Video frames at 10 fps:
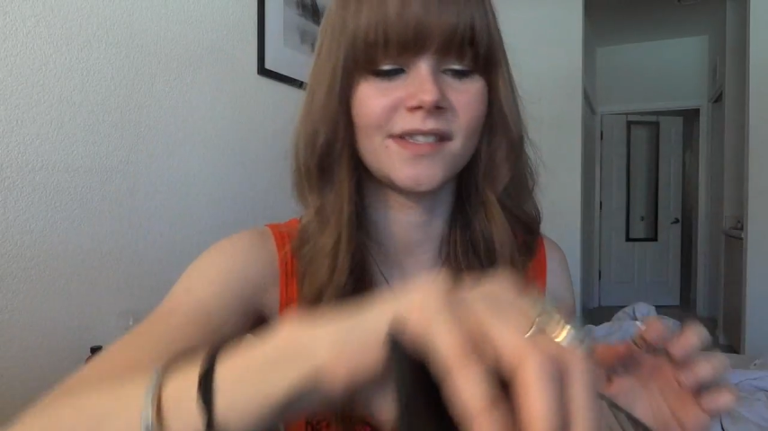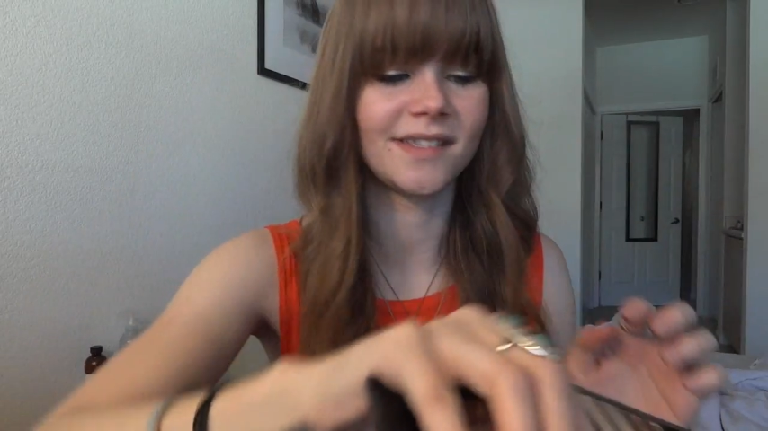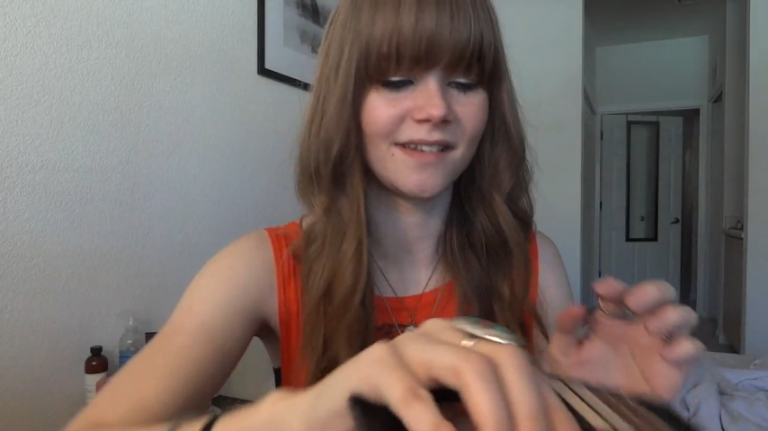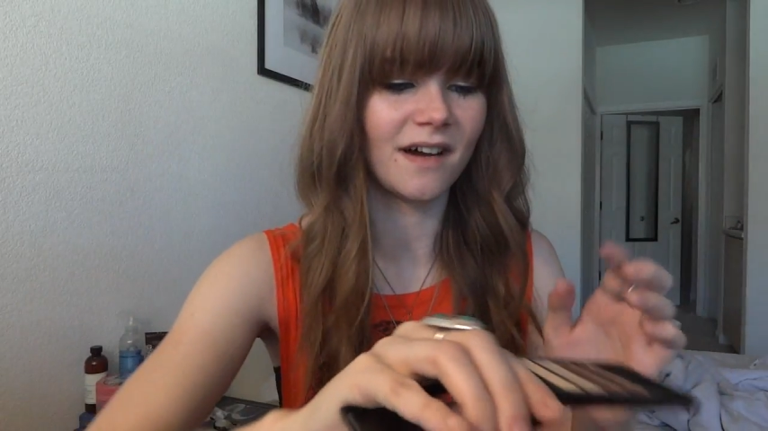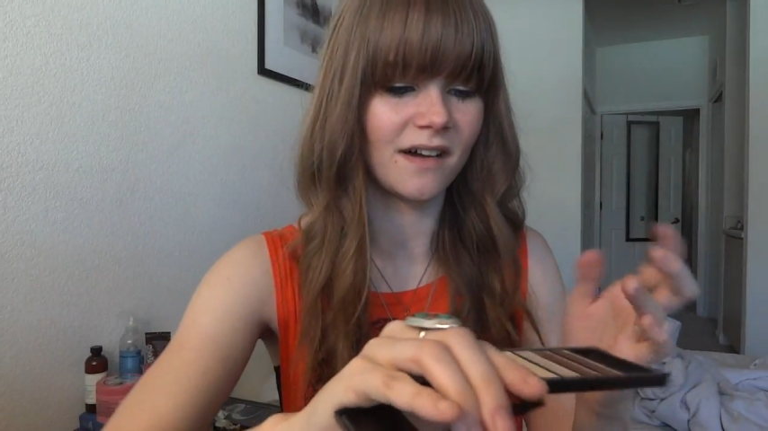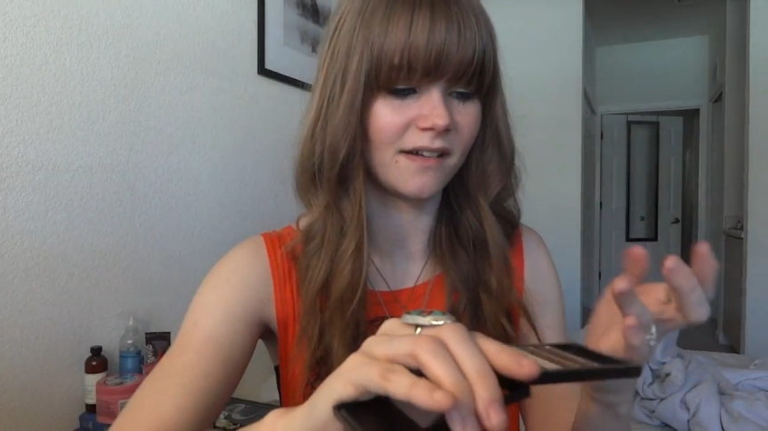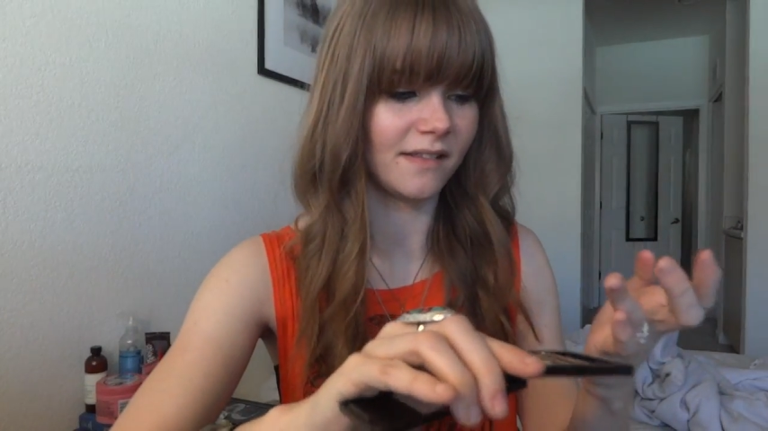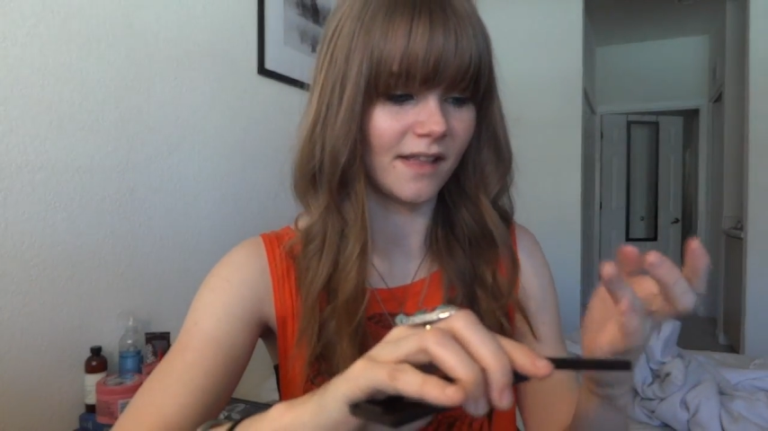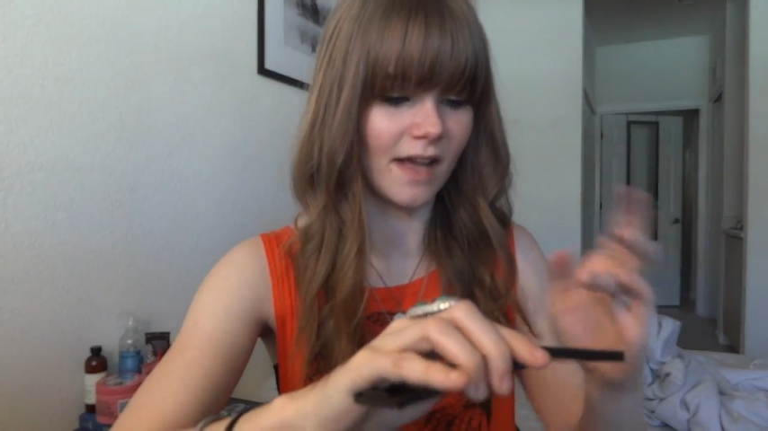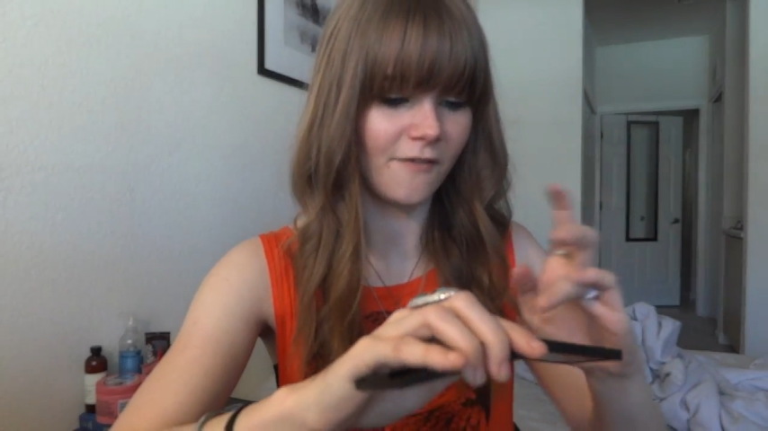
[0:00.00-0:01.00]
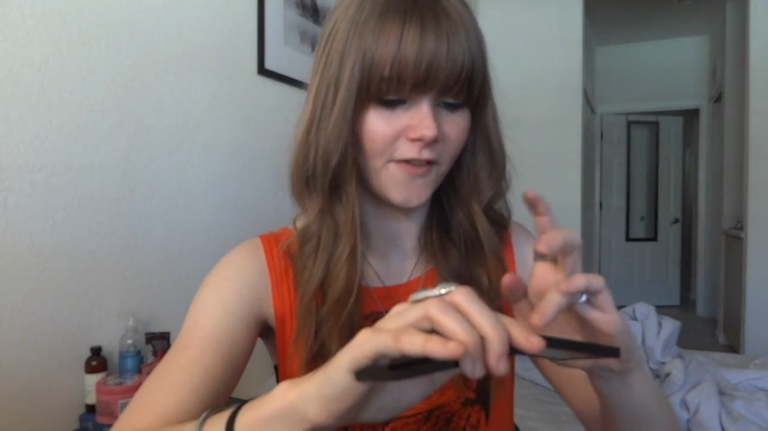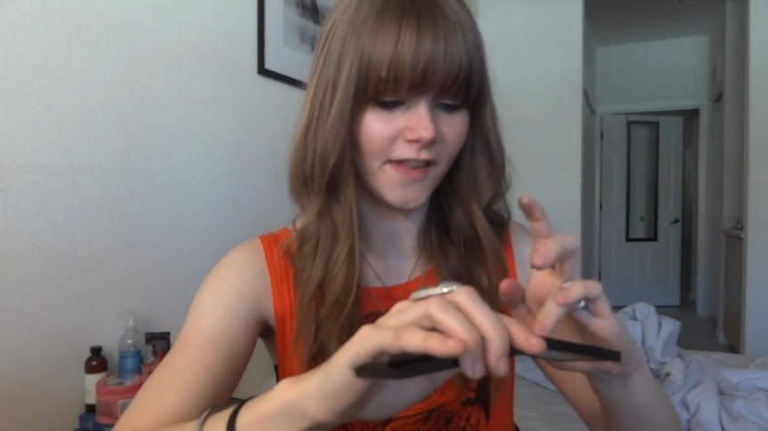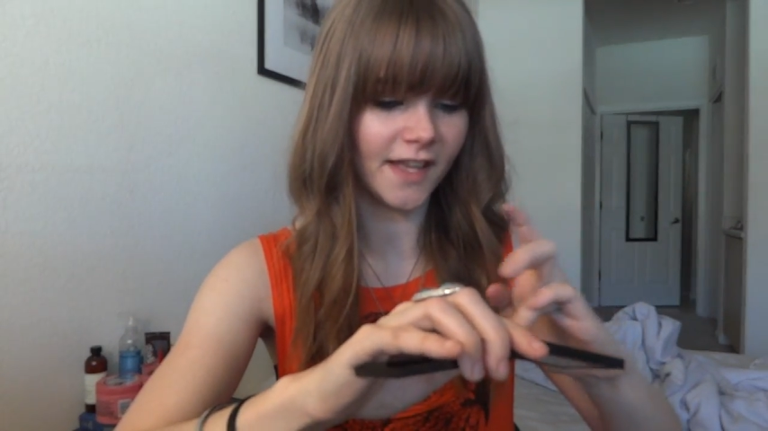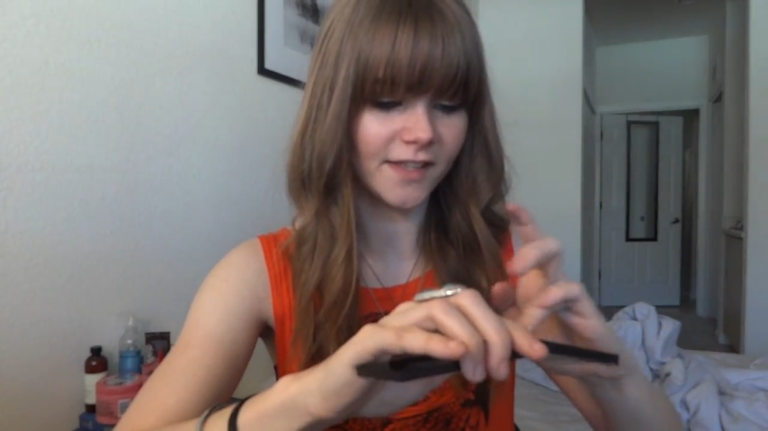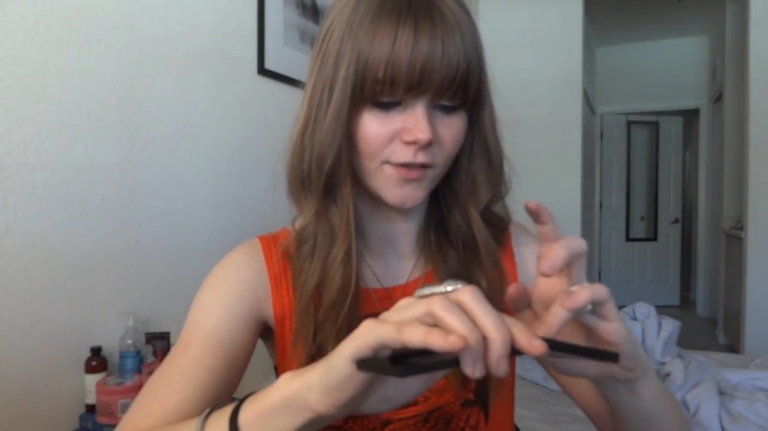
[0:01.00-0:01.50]
just not, I
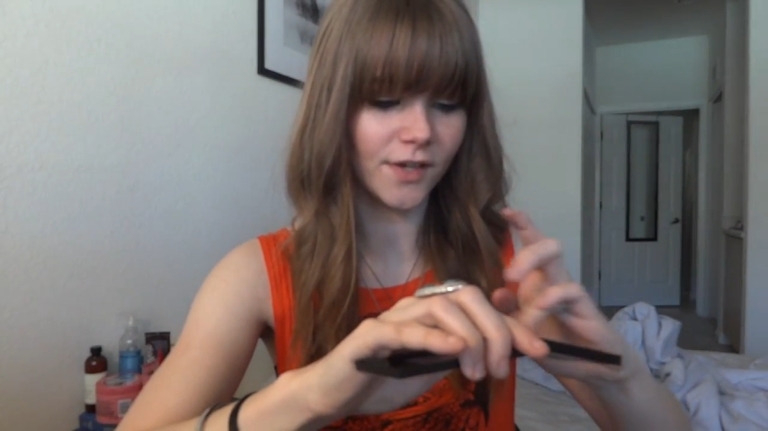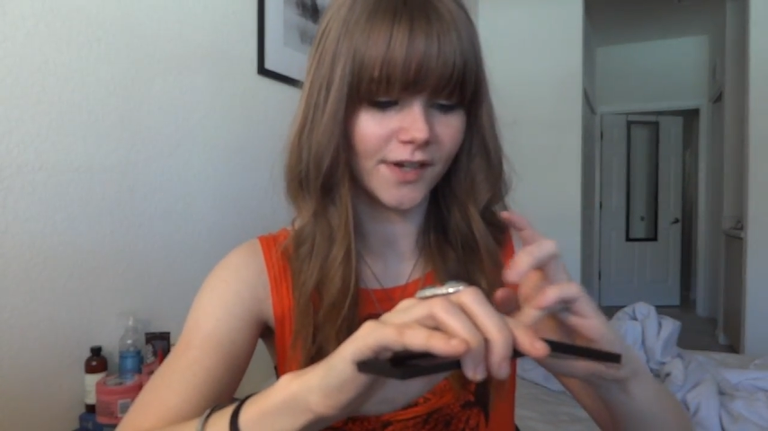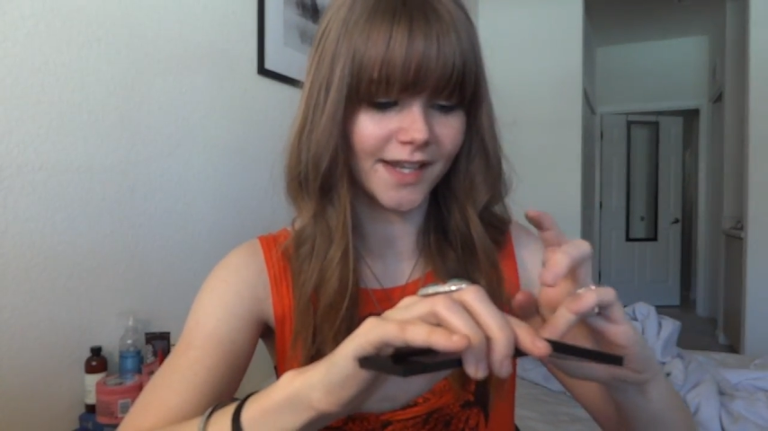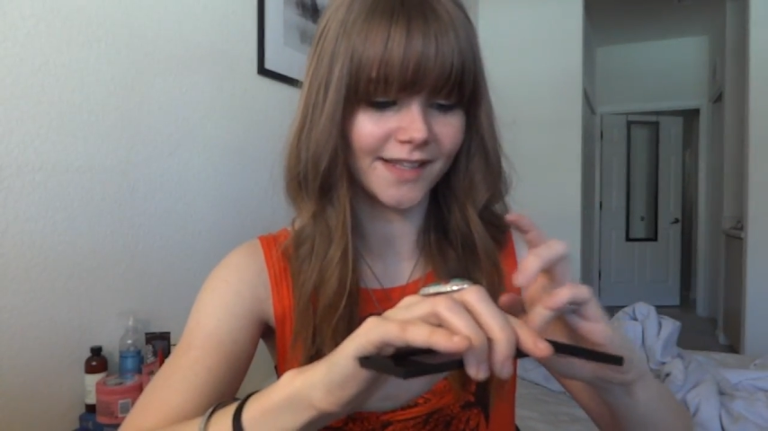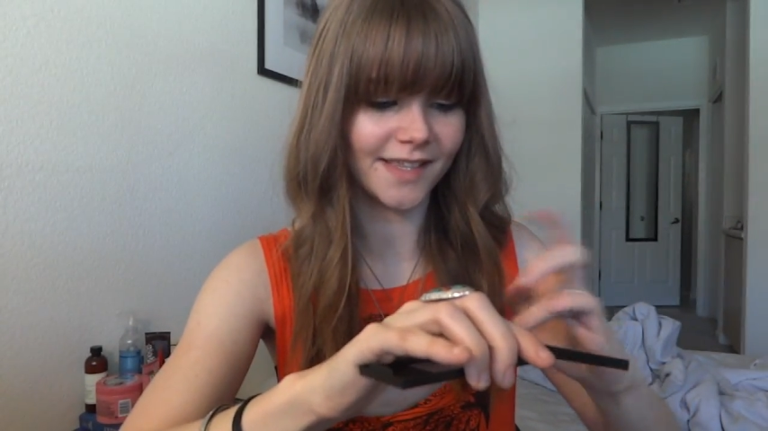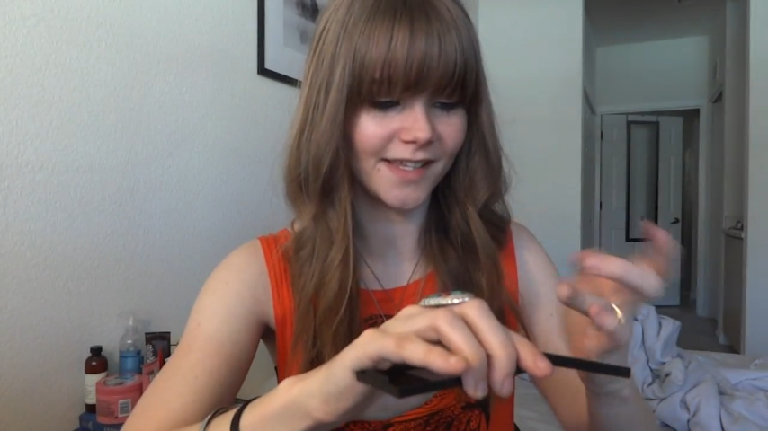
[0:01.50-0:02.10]
feel like you could get